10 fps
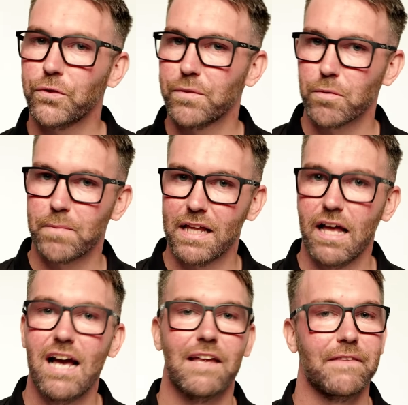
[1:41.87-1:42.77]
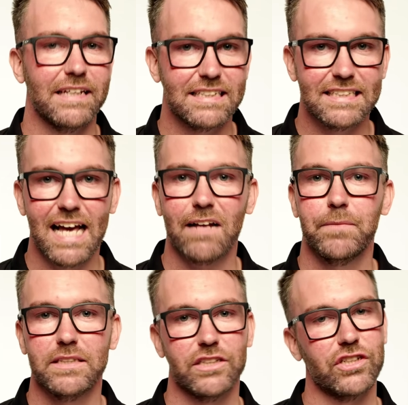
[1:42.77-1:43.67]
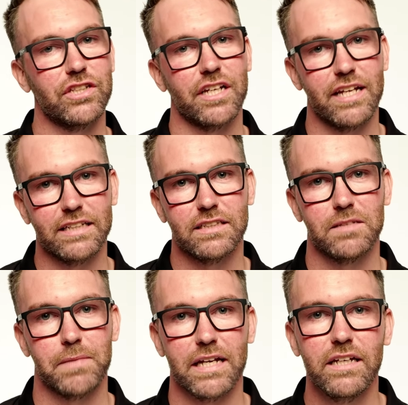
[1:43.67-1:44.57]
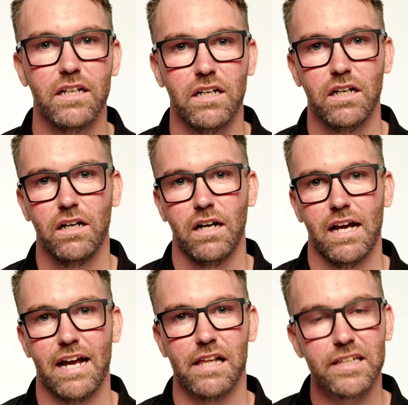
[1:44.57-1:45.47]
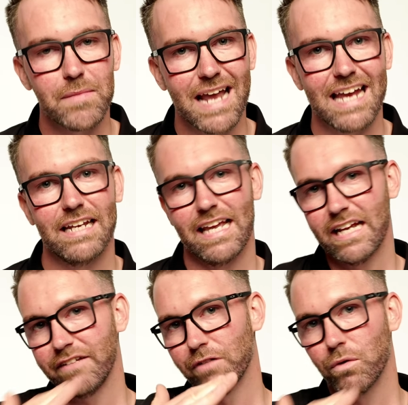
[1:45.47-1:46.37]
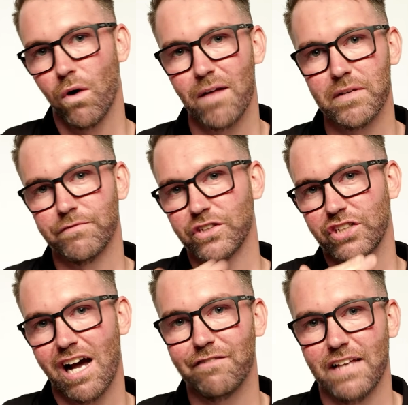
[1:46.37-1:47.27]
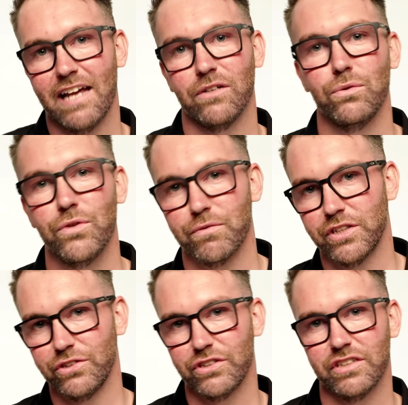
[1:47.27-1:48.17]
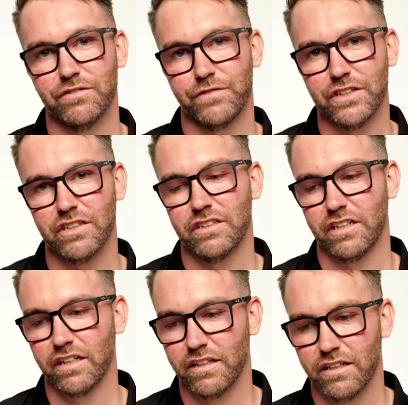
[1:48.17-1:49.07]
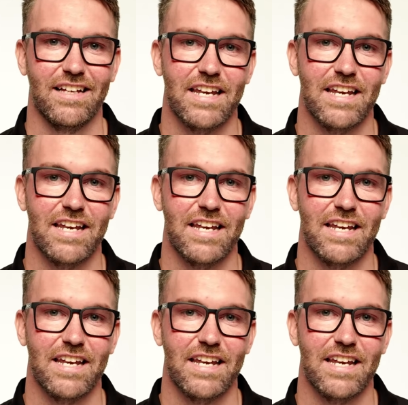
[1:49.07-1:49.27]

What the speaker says: put the propeller in the exact position that it needs to be and eliminate any requirement for shaft angle that reduces efficiency.